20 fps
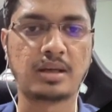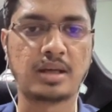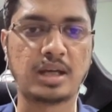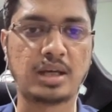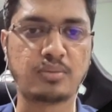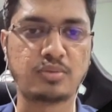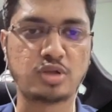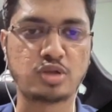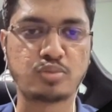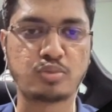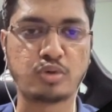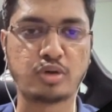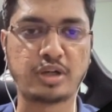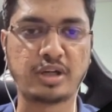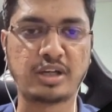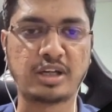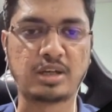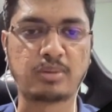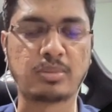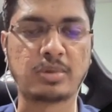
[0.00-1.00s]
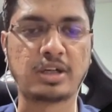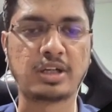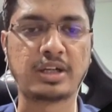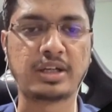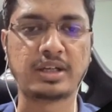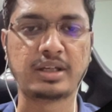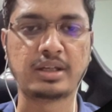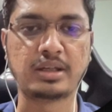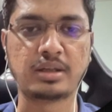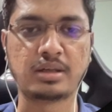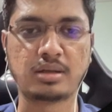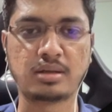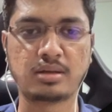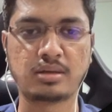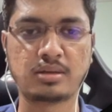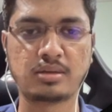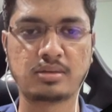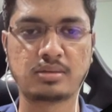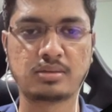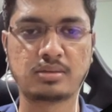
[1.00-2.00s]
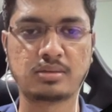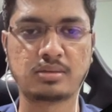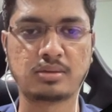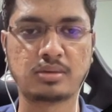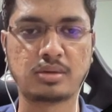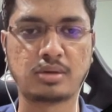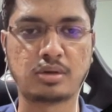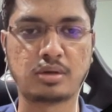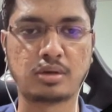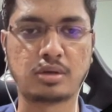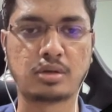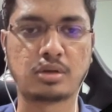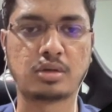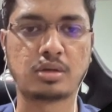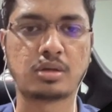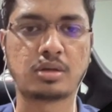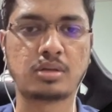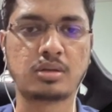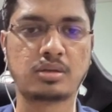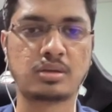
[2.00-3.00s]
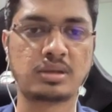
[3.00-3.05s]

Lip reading: I'm just putting double D here, or